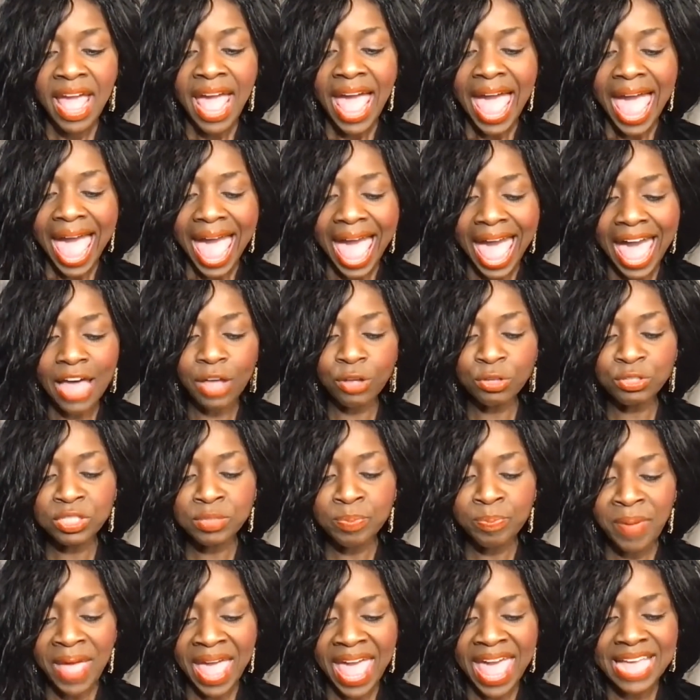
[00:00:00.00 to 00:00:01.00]
House
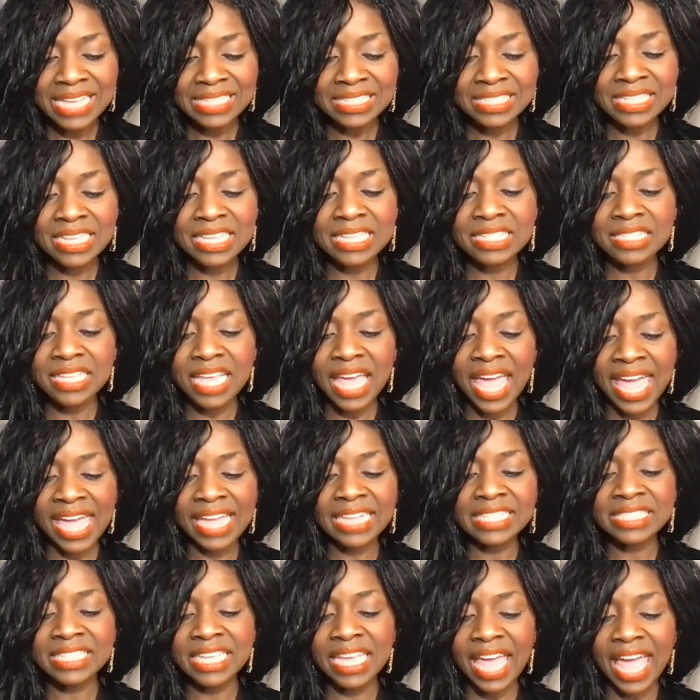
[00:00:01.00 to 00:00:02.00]
passes
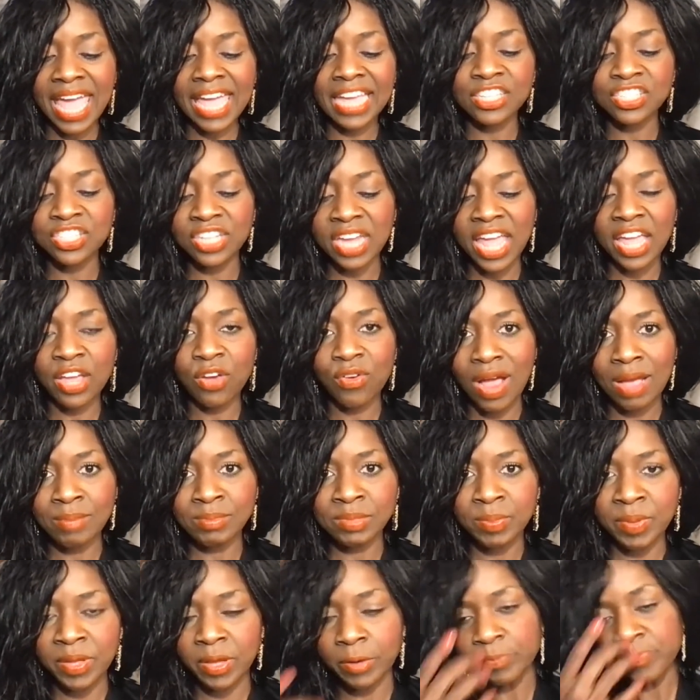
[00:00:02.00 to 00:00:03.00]
anti-Asian hate
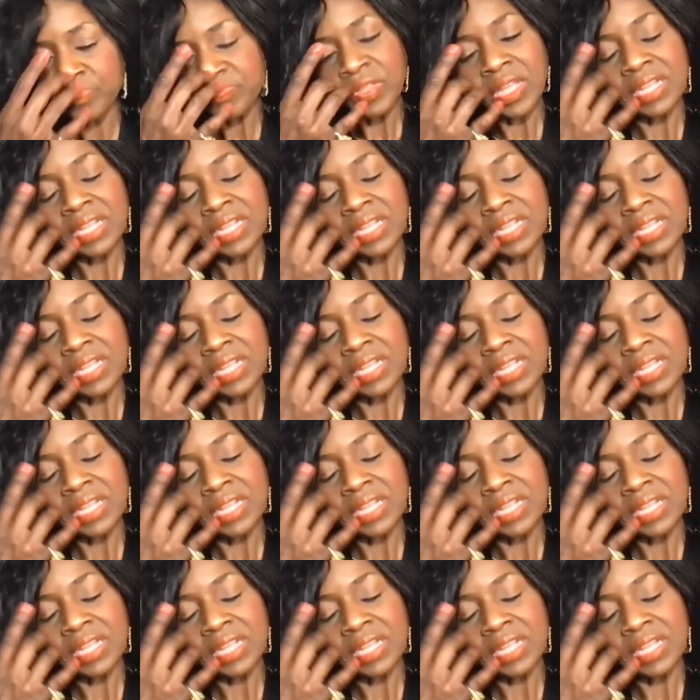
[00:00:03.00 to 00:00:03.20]
crimes bill.